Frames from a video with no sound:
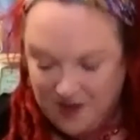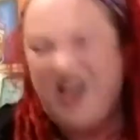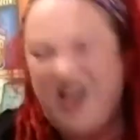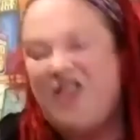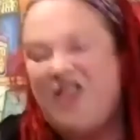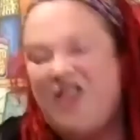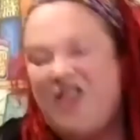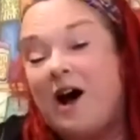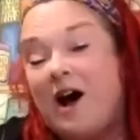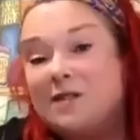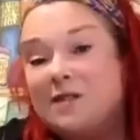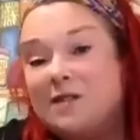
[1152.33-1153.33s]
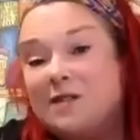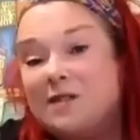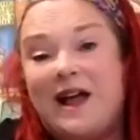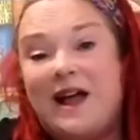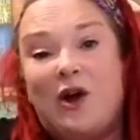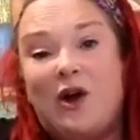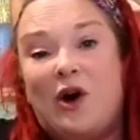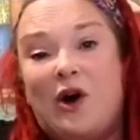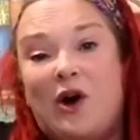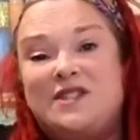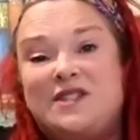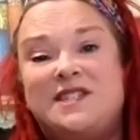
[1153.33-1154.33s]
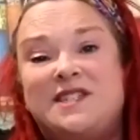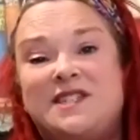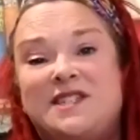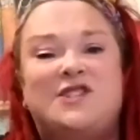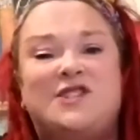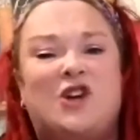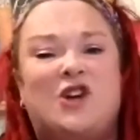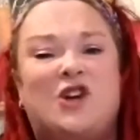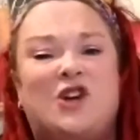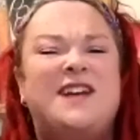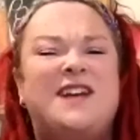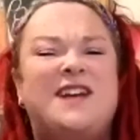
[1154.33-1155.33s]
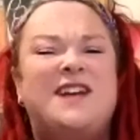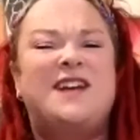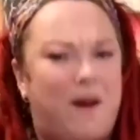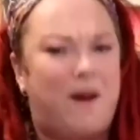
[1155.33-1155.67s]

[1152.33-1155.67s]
The old black horse sat on his rump,